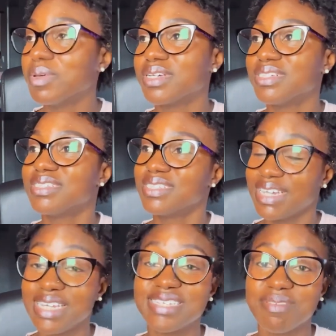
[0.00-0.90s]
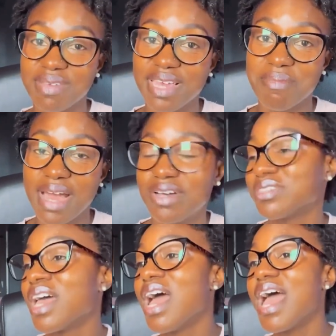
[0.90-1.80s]
because it needs to be in my house.
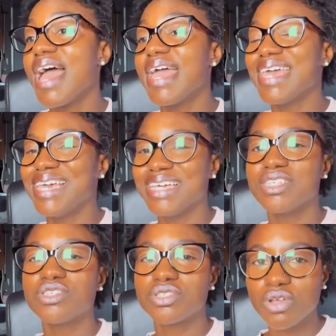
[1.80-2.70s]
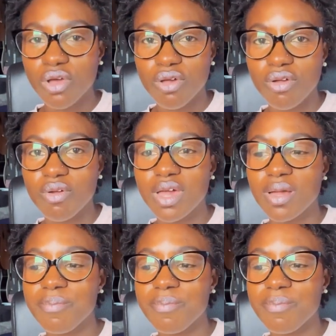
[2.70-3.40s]
It is so,